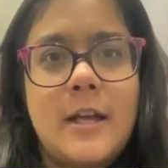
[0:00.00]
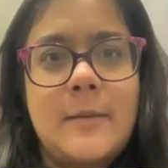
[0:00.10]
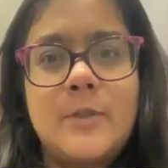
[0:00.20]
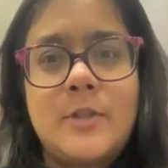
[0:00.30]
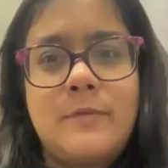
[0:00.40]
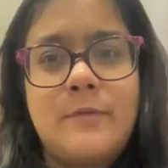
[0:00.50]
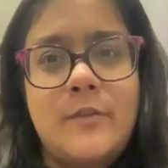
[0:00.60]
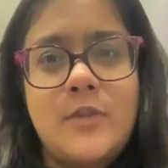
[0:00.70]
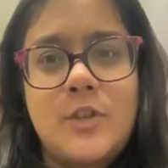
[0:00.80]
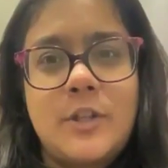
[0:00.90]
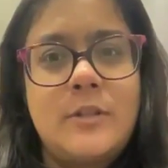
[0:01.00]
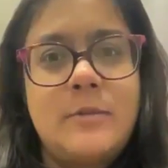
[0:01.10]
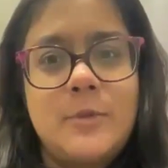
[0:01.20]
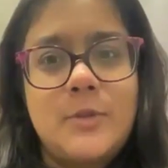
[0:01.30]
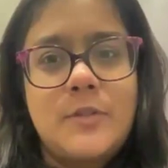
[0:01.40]
I'm just full of shit
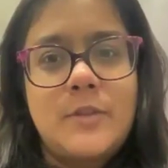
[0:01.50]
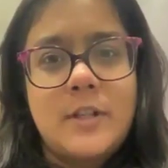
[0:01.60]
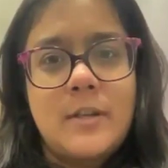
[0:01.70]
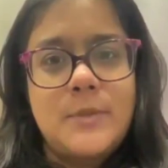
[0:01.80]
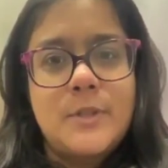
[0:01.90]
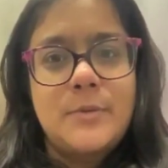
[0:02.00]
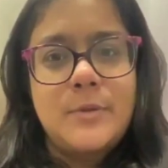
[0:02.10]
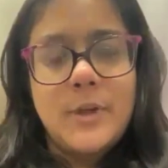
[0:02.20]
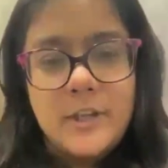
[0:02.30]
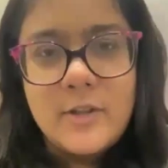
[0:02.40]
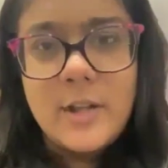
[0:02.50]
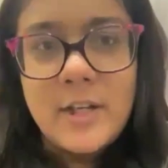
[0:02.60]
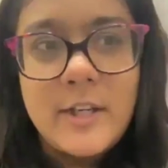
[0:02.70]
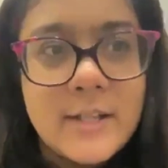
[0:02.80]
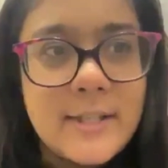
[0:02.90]
most of the time, so it
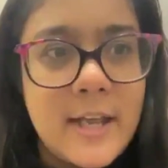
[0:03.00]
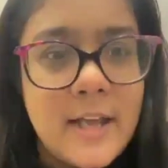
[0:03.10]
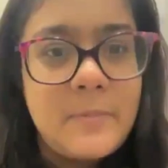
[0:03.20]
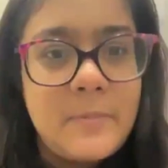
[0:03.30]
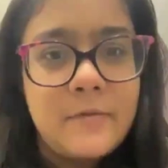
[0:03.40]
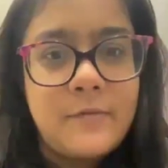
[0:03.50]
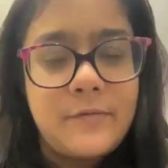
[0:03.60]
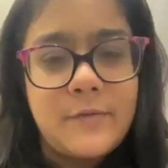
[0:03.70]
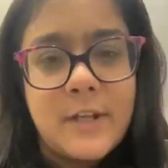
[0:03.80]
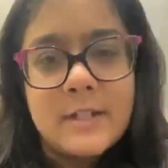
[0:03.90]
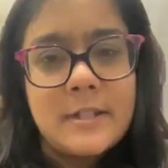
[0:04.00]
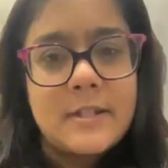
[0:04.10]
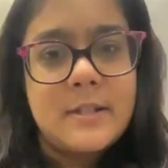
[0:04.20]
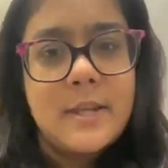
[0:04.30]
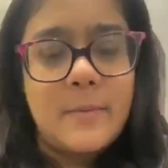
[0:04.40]
really does help if there's
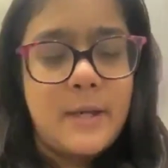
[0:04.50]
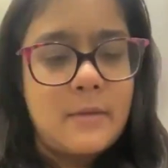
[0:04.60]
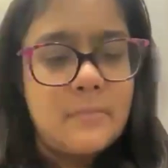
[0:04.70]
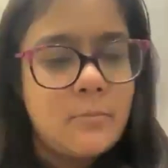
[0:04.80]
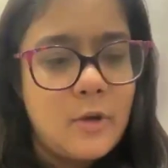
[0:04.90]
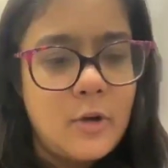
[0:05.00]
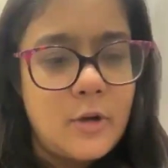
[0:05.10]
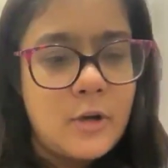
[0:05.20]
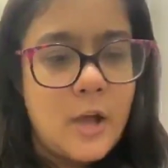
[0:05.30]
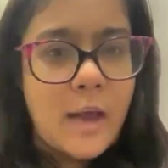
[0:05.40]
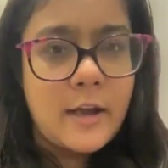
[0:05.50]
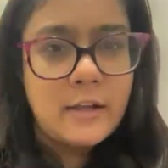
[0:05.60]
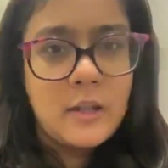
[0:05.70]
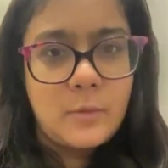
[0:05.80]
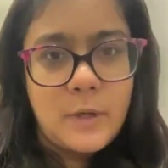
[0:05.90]
somebody. Uh, and
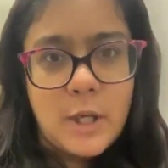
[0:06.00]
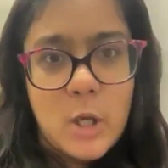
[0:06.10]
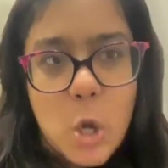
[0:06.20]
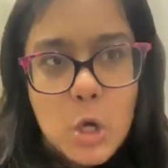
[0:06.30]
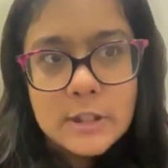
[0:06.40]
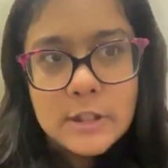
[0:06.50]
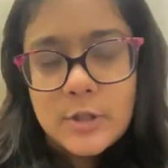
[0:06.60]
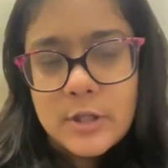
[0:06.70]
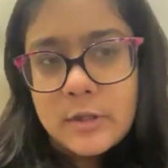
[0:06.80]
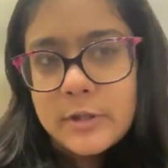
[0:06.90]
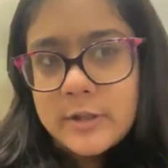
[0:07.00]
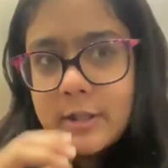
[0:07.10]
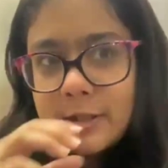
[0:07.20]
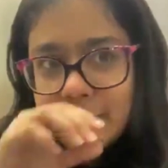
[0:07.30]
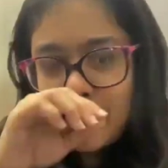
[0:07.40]
I think we lost Charland
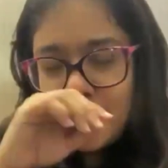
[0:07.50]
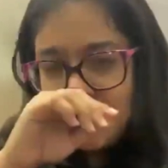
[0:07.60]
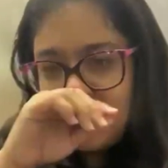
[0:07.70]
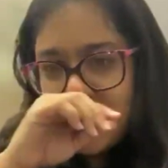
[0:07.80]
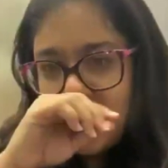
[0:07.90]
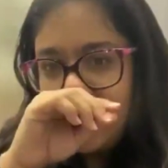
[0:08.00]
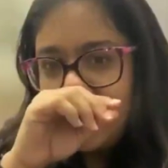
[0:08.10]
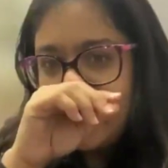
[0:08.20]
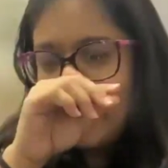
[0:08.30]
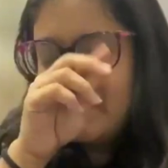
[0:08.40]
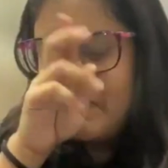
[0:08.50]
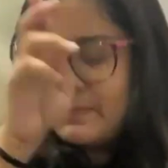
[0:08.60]
at this bit, but uh,